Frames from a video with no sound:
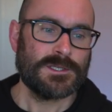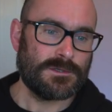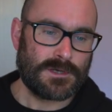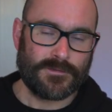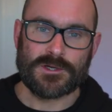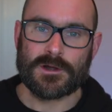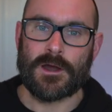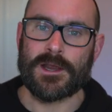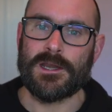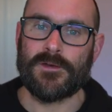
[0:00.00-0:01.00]
So I've talked
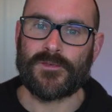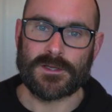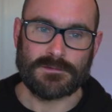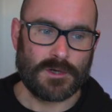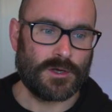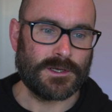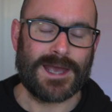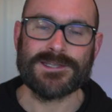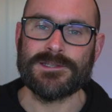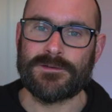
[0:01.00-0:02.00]
long enough and an order
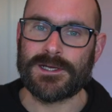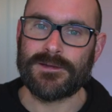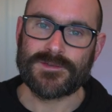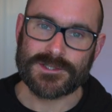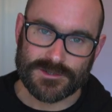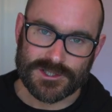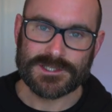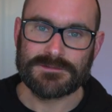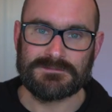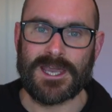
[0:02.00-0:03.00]
hasn't arrived, so
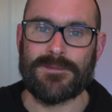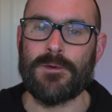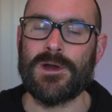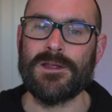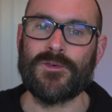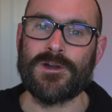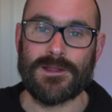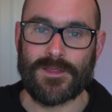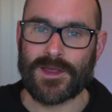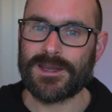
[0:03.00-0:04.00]
just take my word for
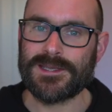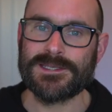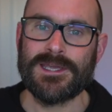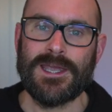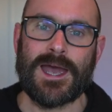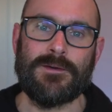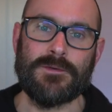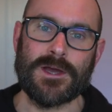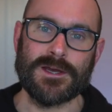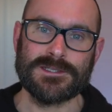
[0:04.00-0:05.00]
it, that is how
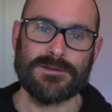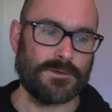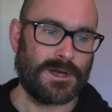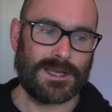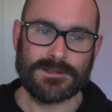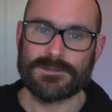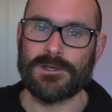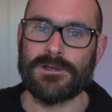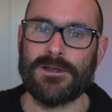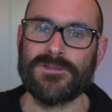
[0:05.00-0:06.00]
it works. Otherwise
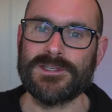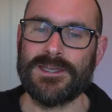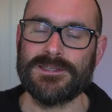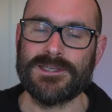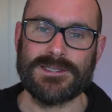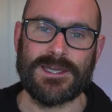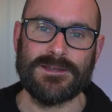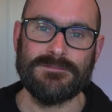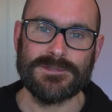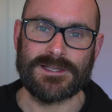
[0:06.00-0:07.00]
we'll all have to sit
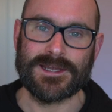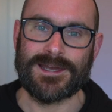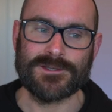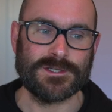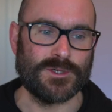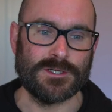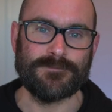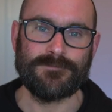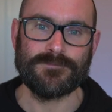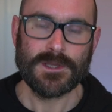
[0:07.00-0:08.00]
here till the cows come
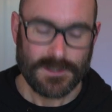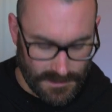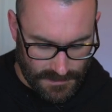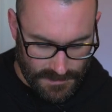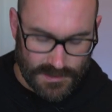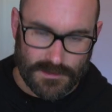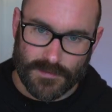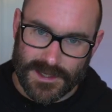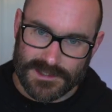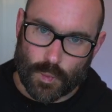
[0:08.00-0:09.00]
home. So
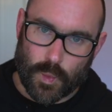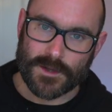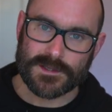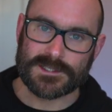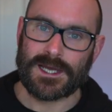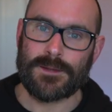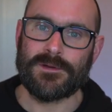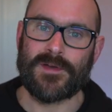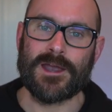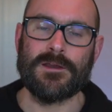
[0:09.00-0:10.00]
that's one type
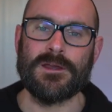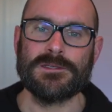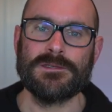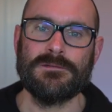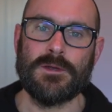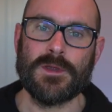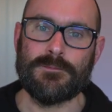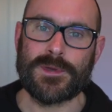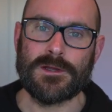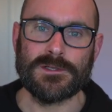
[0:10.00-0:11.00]
of aggregate that we
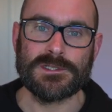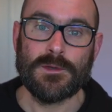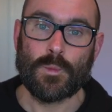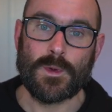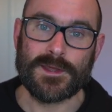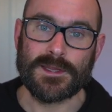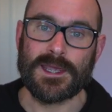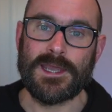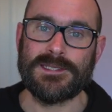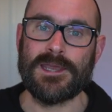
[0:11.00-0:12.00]
can build within
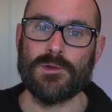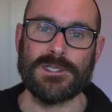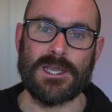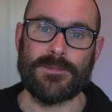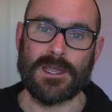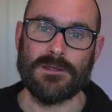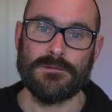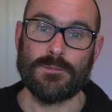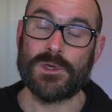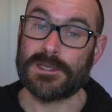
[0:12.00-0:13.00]
ksqlDB.
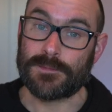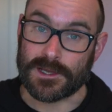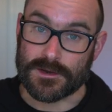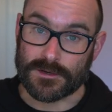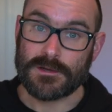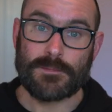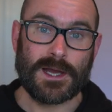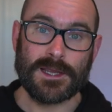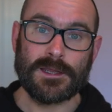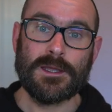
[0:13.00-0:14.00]
We simply group
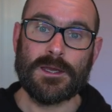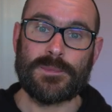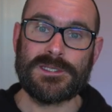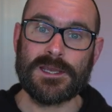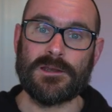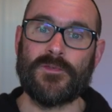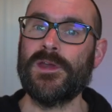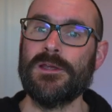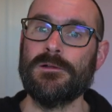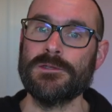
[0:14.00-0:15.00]
by a particular
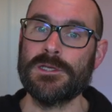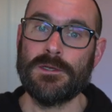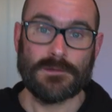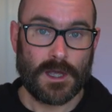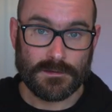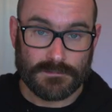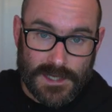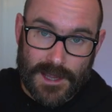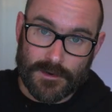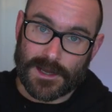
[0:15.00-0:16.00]
field and
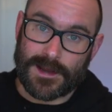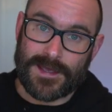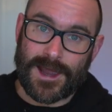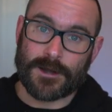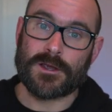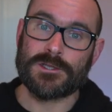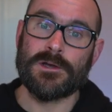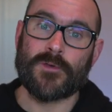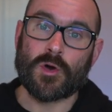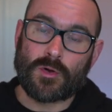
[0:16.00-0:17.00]
calculate the aggregate
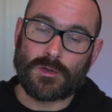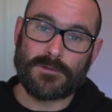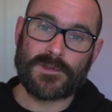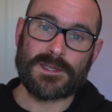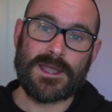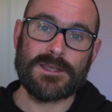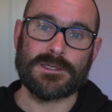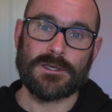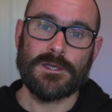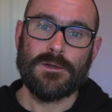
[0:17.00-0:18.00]
over all of the
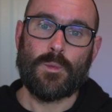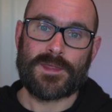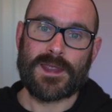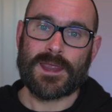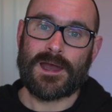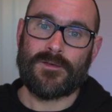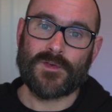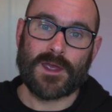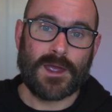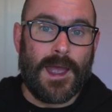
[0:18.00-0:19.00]
data within
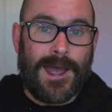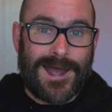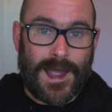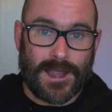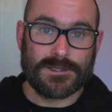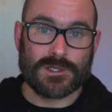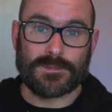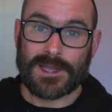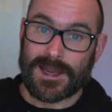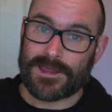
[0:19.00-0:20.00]
Kafka and
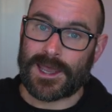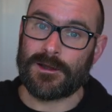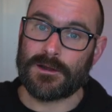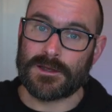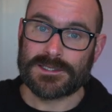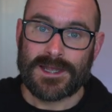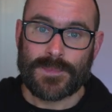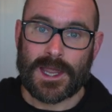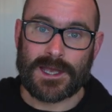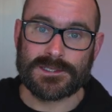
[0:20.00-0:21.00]
update that aggregate
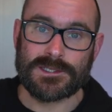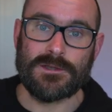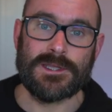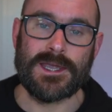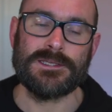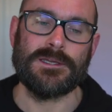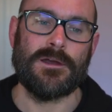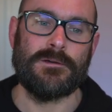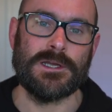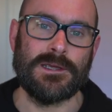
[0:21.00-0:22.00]
as new data
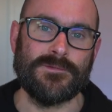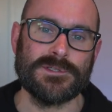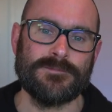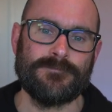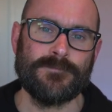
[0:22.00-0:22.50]
arrives.